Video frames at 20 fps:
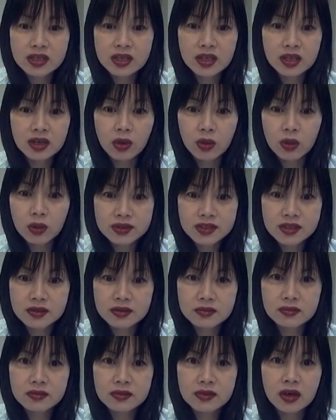he always
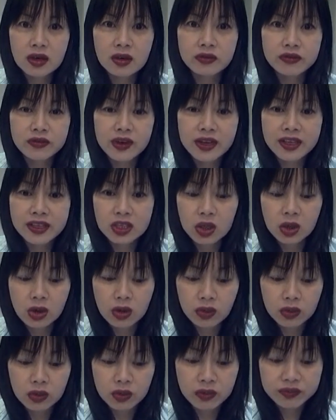afraid the
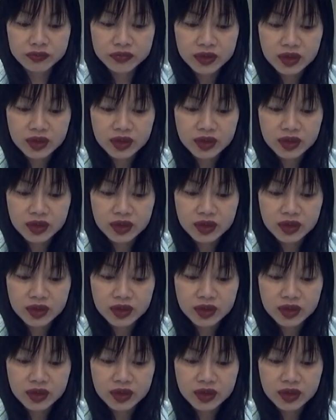cold.